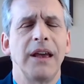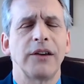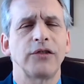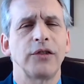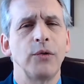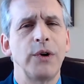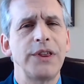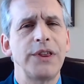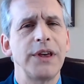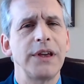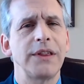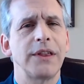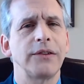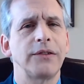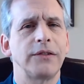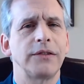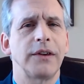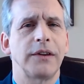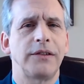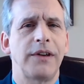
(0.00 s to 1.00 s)
so we think
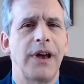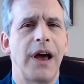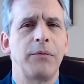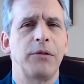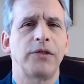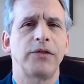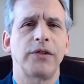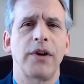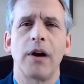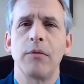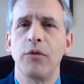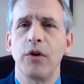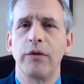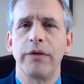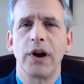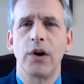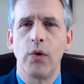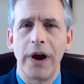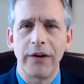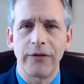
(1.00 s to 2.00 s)
this is a time to start
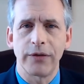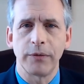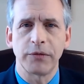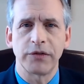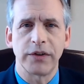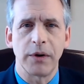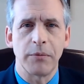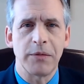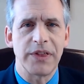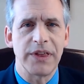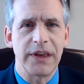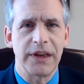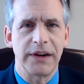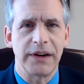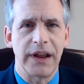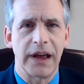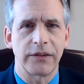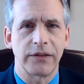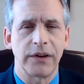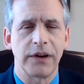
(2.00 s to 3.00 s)
moving away from some of the
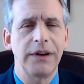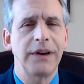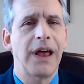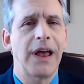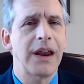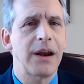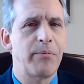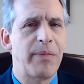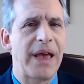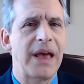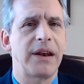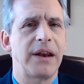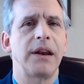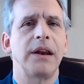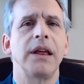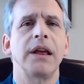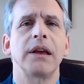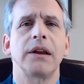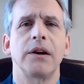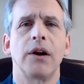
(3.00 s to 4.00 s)
indexing, not
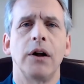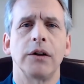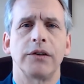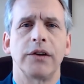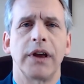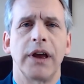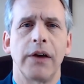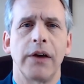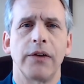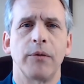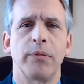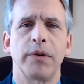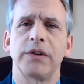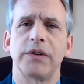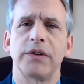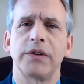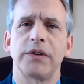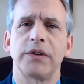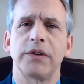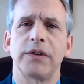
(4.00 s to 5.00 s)
abandoning it altogether, but
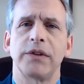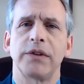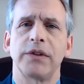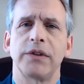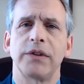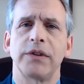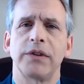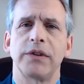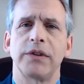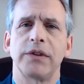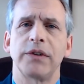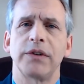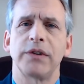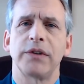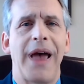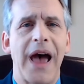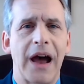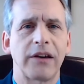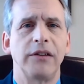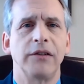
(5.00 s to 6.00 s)
to also bring in some
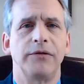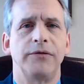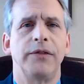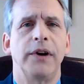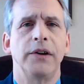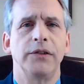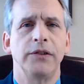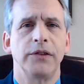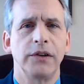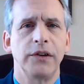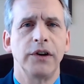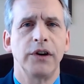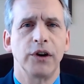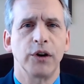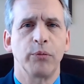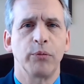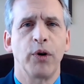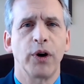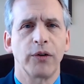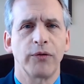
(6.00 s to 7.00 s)
active funds into
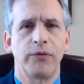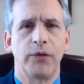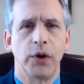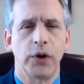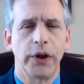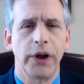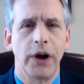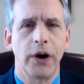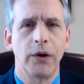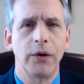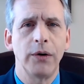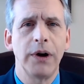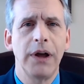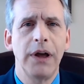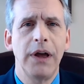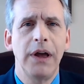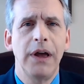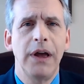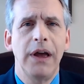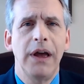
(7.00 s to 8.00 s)
your portfolio.
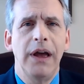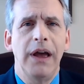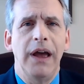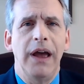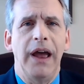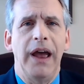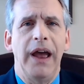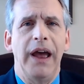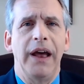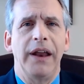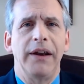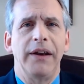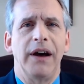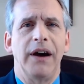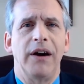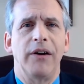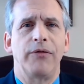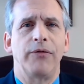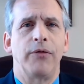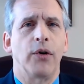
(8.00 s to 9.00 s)
And
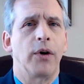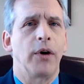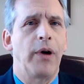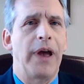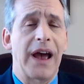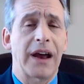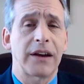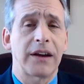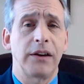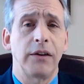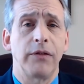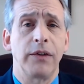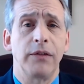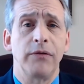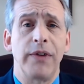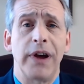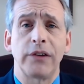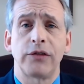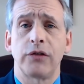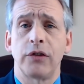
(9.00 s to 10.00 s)
for active
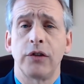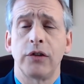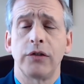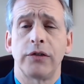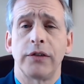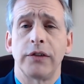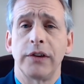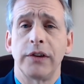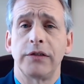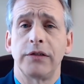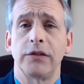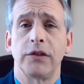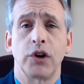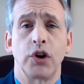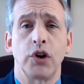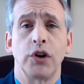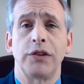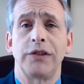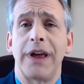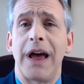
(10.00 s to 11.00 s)
investors, this is a
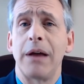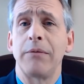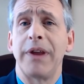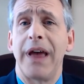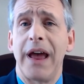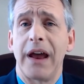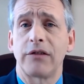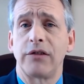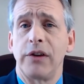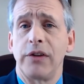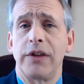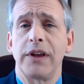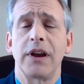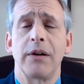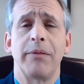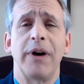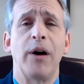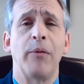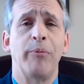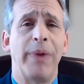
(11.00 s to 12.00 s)
good time to actually think
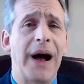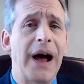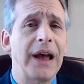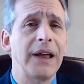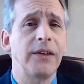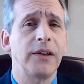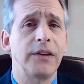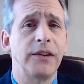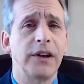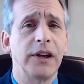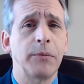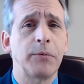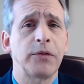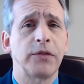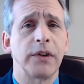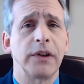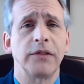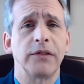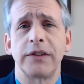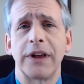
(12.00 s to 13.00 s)
about buying the dips
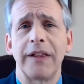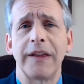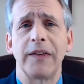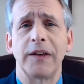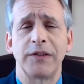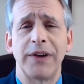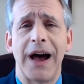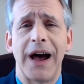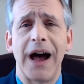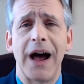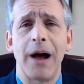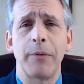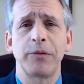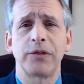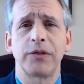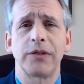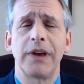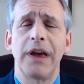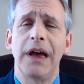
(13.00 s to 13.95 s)
and selling the tops.